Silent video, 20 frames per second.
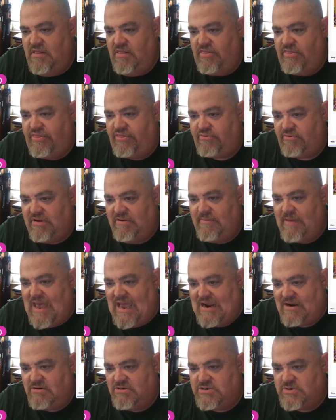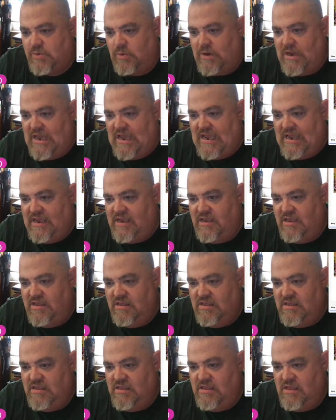3 backers away.
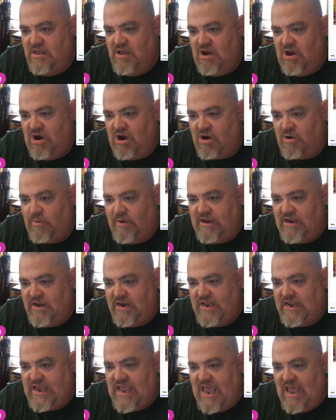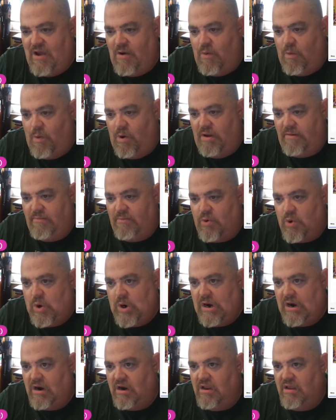Are we going to get one
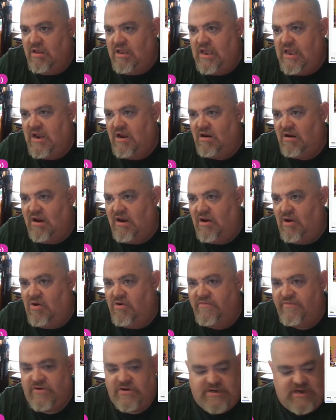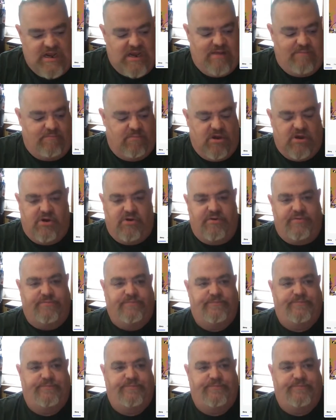more here in overtime mode?